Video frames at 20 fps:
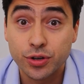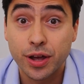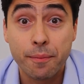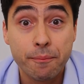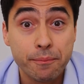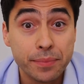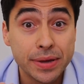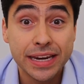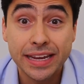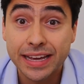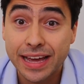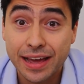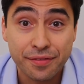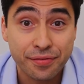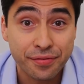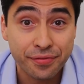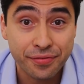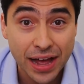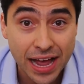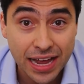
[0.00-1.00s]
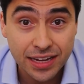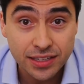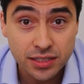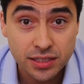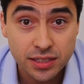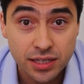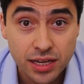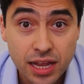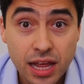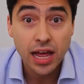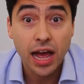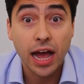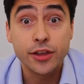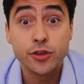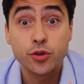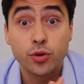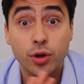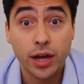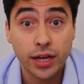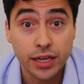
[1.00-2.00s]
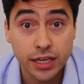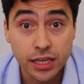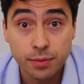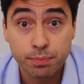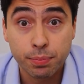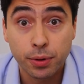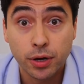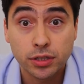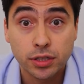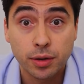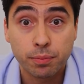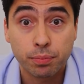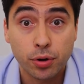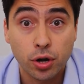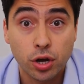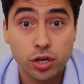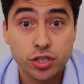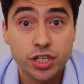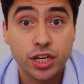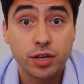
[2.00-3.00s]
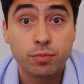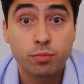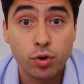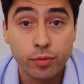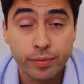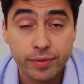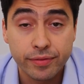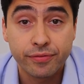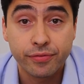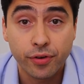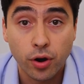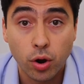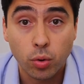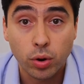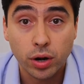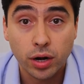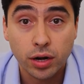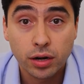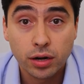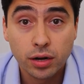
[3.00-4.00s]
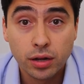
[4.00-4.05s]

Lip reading: You can mitigate fast and you can keep on the project moving forward.